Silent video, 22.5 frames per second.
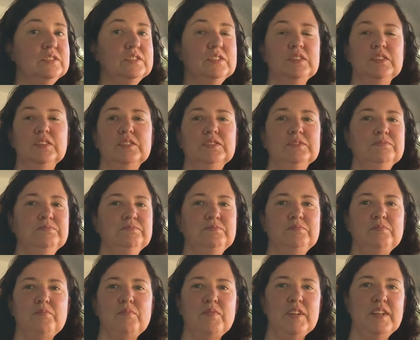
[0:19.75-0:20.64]
so
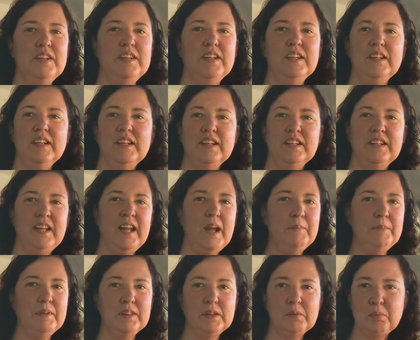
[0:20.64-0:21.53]

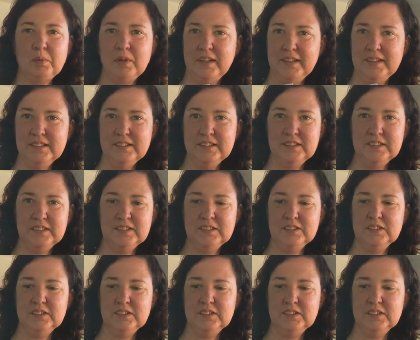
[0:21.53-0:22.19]
can't beat the price.